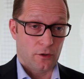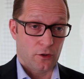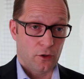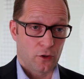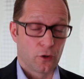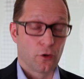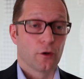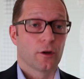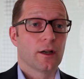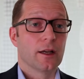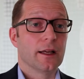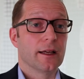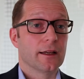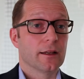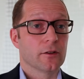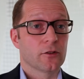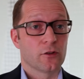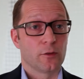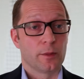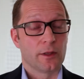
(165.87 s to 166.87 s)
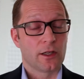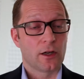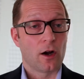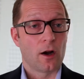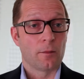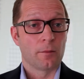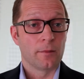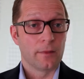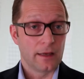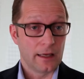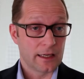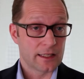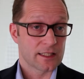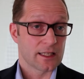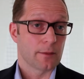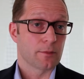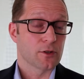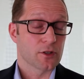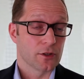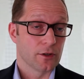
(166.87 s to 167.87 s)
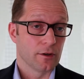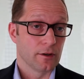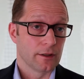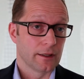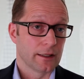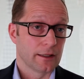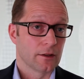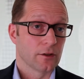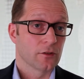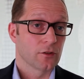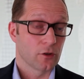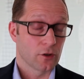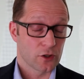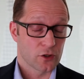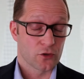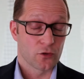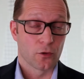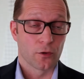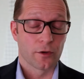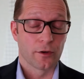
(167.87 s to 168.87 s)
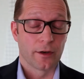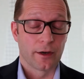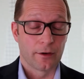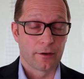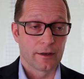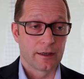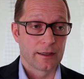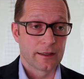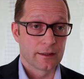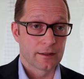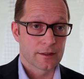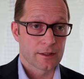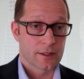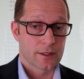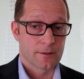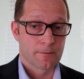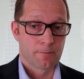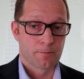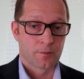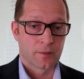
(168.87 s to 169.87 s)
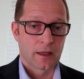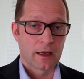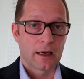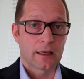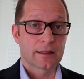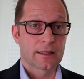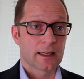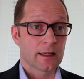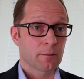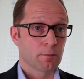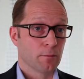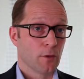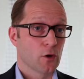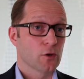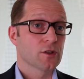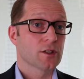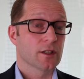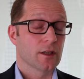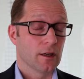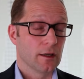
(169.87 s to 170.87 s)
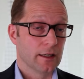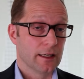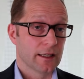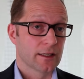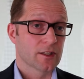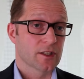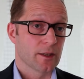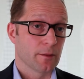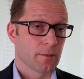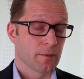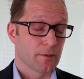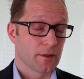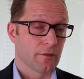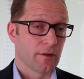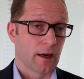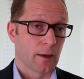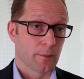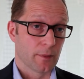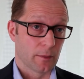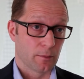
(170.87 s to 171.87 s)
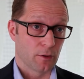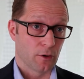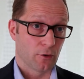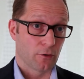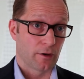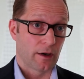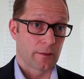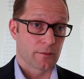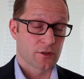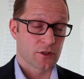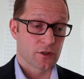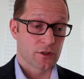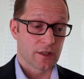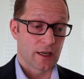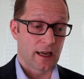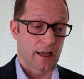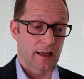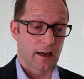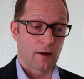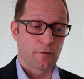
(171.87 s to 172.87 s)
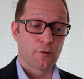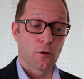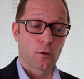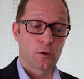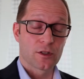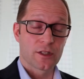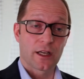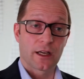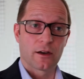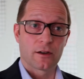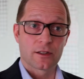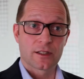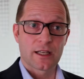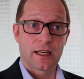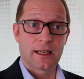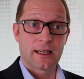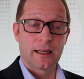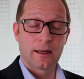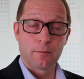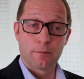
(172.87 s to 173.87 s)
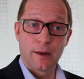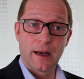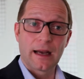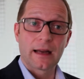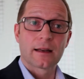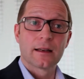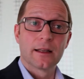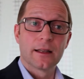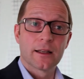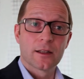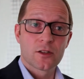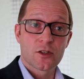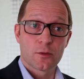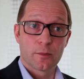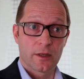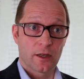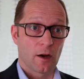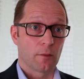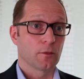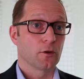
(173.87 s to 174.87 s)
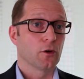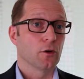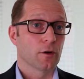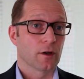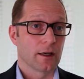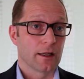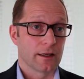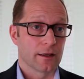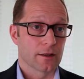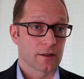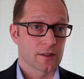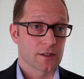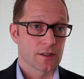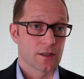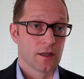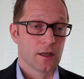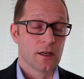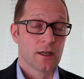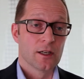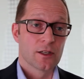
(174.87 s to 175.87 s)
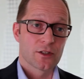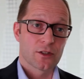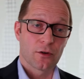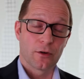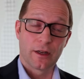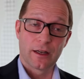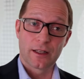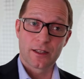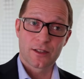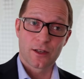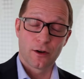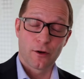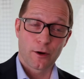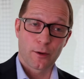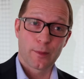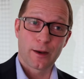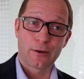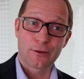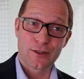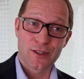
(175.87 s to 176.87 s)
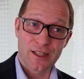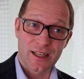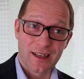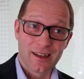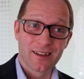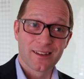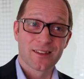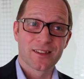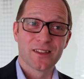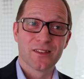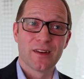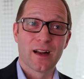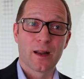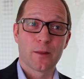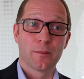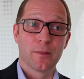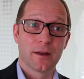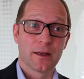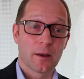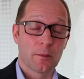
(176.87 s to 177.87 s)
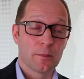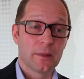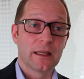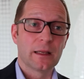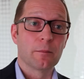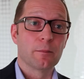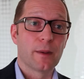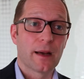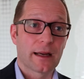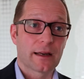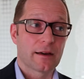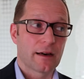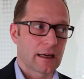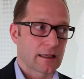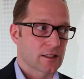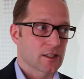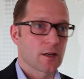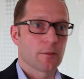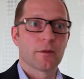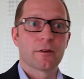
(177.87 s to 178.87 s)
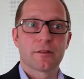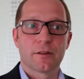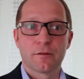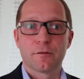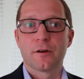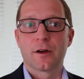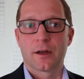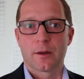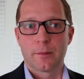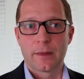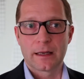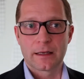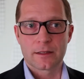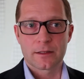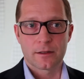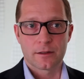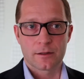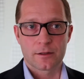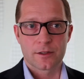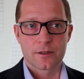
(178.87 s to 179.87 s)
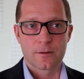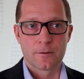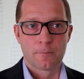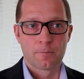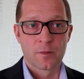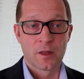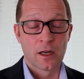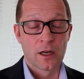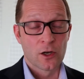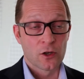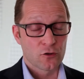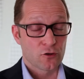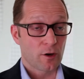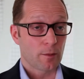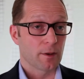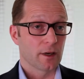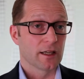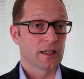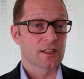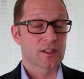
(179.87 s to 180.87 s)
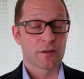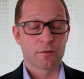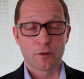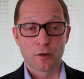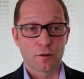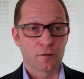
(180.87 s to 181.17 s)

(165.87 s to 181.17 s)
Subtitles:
good leaders to become exceptional leaders or extraordinary leaders? I think most leadership development programs today are focusing on taking bad leaders to become good leaders. So it is a lot about skills development and being better at some of the fundamentals. Trouble is, if you're